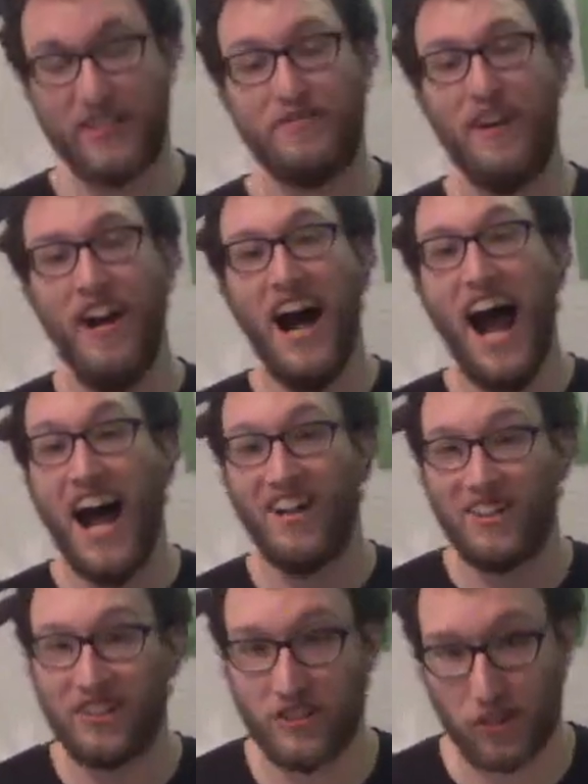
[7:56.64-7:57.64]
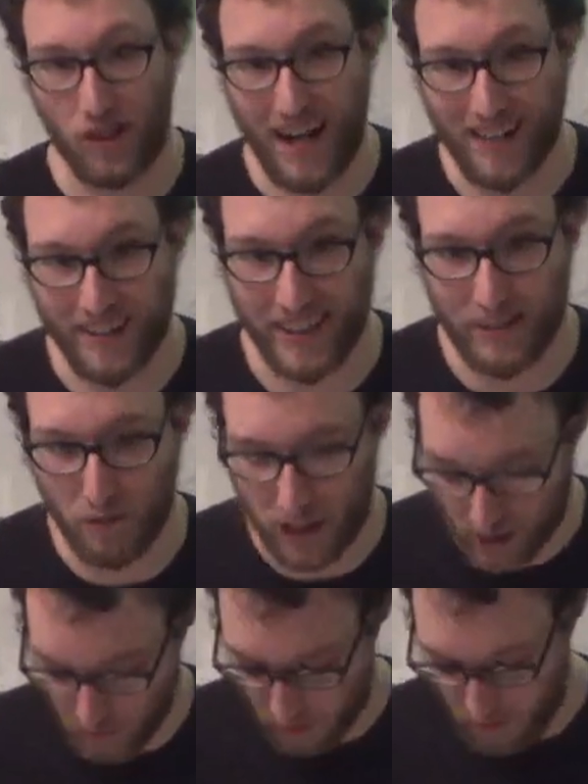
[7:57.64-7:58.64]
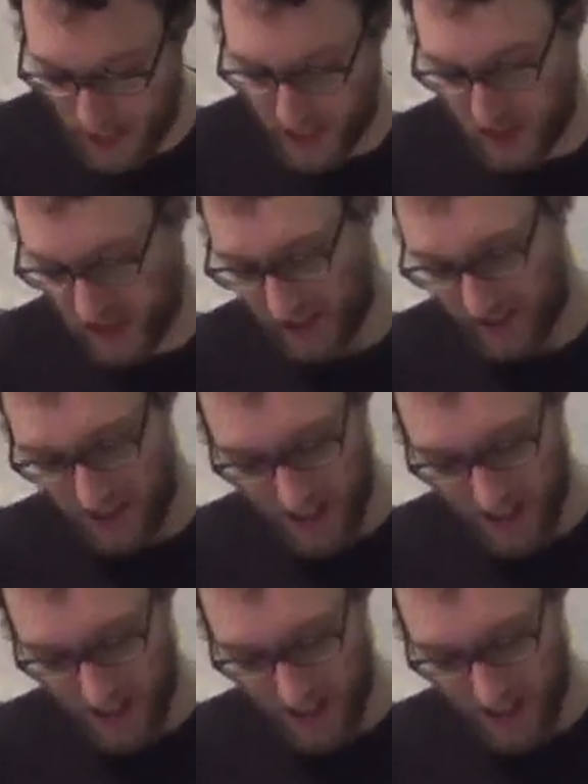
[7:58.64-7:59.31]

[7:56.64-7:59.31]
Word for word: of Aleister Crowley and ritual magic.